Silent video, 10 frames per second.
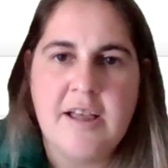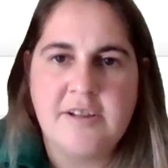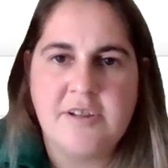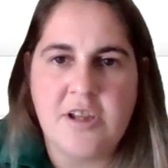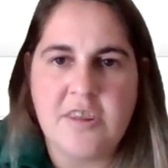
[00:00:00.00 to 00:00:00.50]

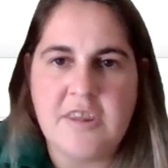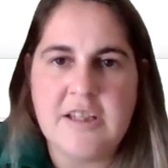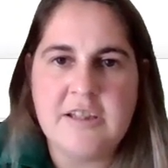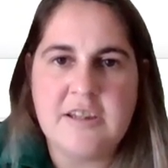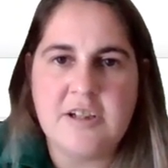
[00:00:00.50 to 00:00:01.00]
So
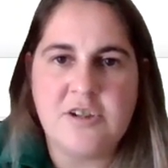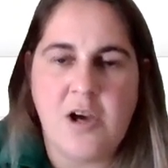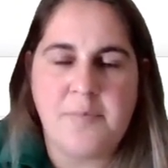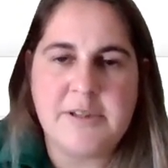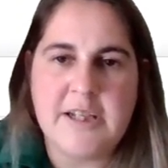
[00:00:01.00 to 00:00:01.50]
the, the
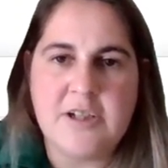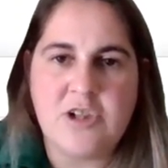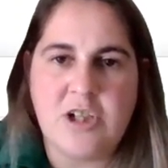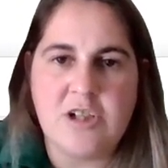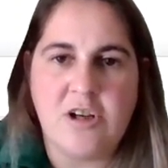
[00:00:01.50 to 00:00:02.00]
top
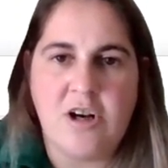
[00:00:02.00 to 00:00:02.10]
section